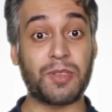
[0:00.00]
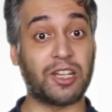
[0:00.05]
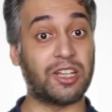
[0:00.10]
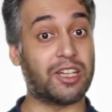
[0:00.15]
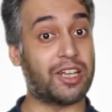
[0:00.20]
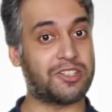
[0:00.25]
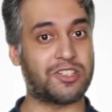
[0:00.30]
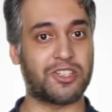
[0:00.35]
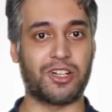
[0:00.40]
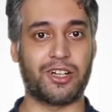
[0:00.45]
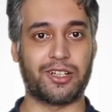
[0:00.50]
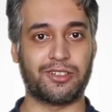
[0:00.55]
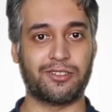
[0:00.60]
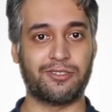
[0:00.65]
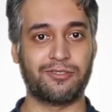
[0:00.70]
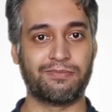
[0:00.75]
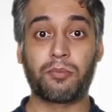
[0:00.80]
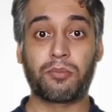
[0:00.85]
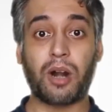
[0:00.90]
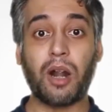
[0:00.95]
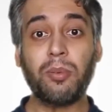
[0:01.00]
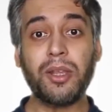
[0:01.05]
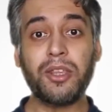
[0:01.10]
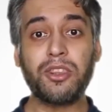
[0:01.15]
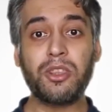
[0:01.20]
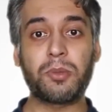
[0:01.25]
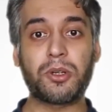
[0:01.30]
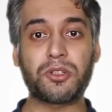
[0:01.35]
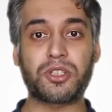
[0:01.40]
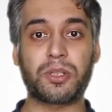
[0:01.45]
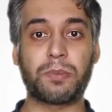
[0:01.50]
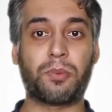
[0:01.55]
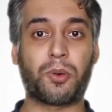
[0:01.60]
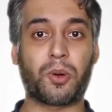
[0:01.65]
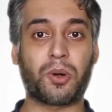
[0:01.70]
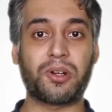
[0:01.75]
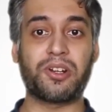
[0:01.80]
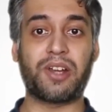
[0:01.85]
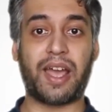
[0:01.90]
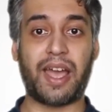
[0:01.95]
the lights on. Probably the most
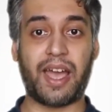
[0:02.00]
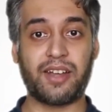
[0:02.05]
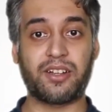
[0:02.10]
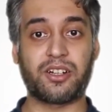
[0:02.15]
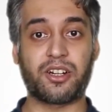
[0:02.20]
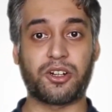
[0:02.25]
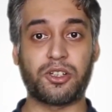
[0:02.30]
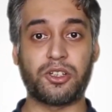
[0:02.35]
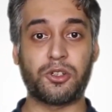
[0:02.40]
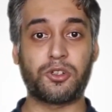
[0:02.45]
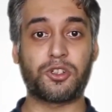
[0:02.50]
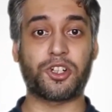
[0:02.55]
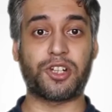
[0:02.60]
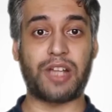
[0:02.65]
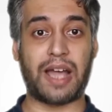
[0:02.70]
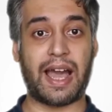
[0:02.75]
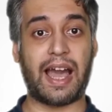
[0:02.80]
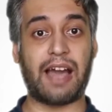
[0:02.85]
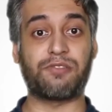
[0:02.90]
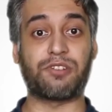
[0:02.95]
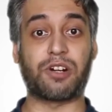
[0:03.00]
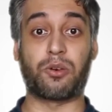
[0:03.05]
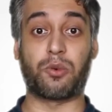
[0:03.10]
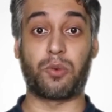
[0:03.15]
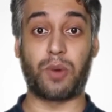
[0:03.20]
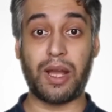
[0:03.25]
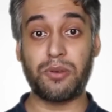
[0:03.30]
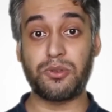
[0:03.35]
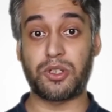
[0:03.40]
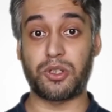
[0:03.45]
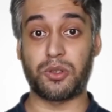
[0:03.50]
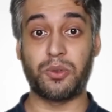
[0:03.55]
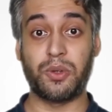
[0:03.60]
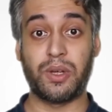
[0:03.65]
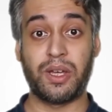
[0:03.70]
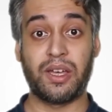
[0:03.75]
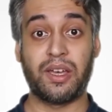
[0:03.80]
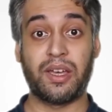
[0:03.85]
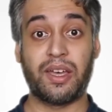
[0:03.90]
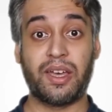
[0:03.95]
important anchor you should have around you
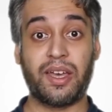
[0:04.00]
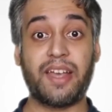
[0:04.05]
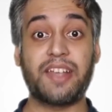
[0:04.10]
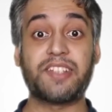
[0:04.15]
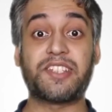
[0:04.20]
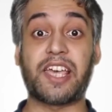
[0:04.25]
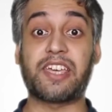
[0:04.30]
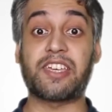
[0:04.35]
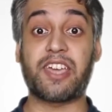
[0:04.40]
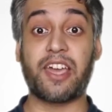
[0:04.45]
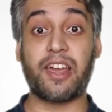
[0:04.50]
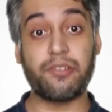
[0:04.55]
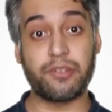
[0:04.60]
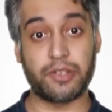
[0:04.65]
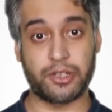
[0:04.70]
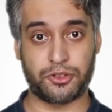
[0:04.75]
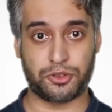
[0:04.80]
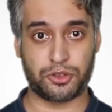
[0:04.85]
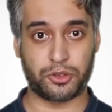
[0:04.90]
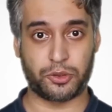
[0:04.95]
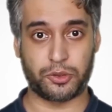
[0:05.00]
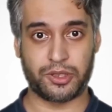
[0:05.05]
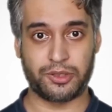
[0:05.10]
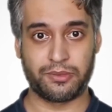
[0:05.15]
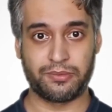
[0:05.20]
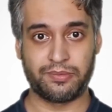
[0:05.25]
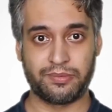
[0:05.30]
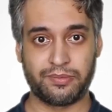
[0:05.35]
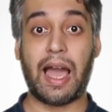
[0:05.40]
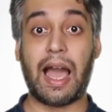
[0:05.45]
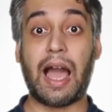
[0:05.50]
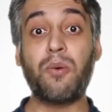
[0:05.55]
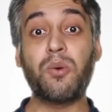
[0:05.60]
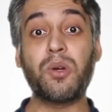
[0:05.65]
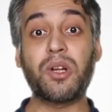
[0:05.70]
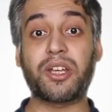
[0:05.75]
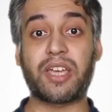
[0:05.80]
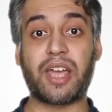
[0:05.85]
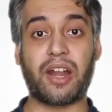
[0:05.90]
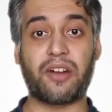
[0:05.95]
is a carrier store. How
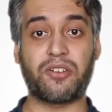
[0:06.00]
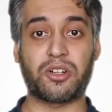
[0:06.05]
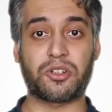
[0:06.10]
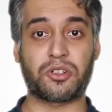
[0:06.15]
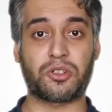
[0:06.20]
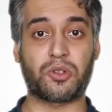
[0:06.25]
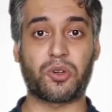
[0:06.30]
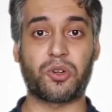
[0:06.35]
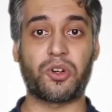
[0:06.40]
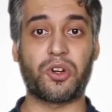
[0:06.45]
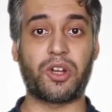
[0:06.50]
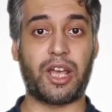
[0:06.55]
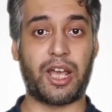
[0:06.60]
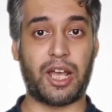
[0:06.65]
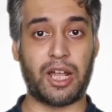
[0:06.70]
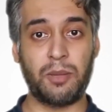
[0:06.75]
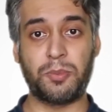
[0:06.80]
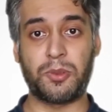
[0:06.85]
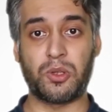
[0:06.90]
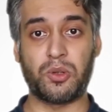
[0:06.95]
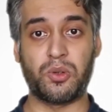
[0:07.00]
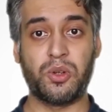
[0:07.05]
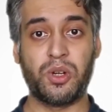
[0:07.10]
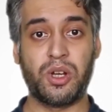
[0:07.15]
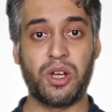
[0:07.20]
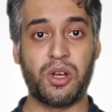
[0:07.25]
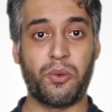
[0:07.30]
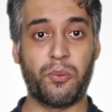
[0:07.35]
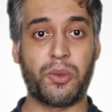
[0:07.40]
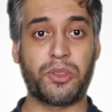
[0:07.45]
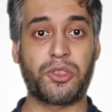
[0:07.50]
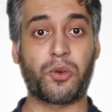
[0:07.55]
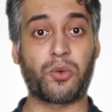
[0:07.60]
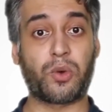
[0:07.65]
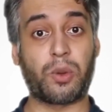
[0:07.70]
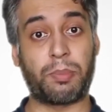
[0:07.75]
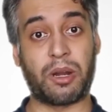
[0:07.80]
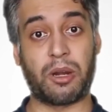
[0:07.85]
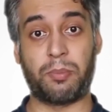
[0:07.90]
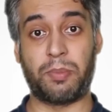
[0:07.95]
would a carrier store help you with your
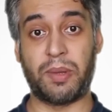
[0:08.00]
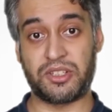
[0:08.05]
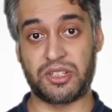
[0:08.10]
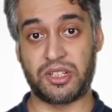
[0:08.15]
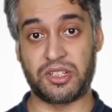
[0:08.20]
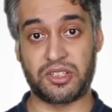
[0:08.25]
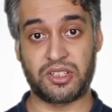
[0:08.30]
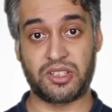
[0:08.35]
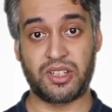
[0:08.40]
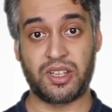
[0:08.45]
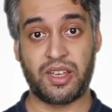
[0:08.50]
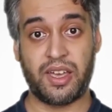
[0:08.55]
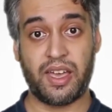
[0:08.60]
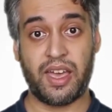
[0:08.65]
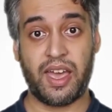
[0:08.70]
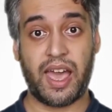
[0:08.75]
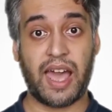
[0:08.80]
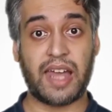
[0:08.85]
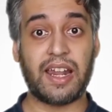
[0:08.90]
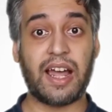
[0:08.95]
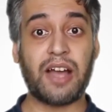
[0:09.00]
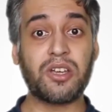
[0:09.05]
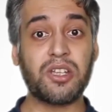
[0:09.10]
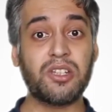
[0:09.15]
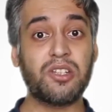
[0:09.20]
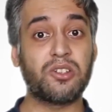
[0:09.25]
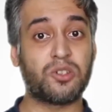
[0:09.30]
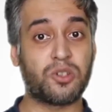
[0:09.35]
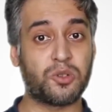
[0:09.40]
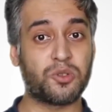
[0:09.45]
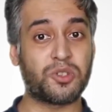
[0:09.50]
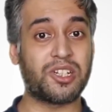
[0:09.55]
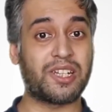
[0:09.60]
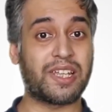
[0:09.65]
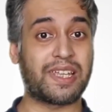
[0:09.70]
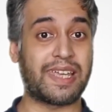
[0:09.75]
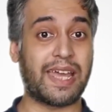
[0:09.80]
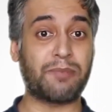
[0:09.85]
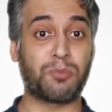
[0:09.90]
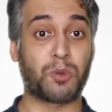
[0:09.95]
repair business, and how can you use it
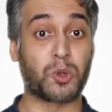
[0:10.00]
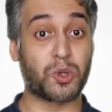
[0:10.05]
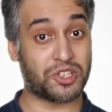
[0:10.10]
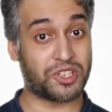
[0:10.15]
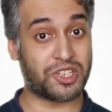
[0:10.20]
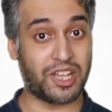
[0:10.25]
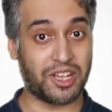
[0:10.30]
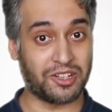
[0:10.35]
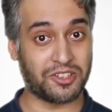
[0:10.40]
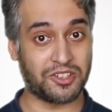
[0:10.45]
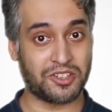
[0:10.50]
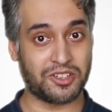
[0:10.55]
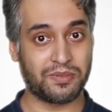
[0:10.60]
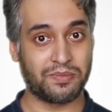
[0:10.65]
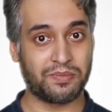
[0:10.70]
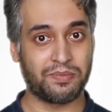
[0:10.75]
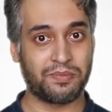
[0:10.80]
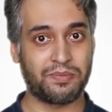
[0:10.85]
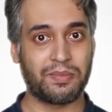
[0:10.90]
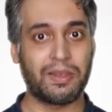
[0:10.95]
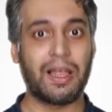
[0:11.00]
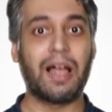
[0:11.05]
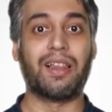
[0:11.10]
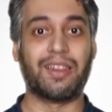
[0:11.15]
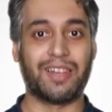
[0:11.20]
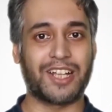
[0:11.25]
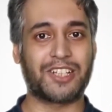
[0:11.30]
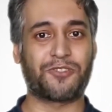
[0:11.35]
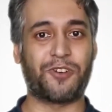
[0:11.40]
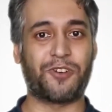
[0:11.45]
to get more sales? Let's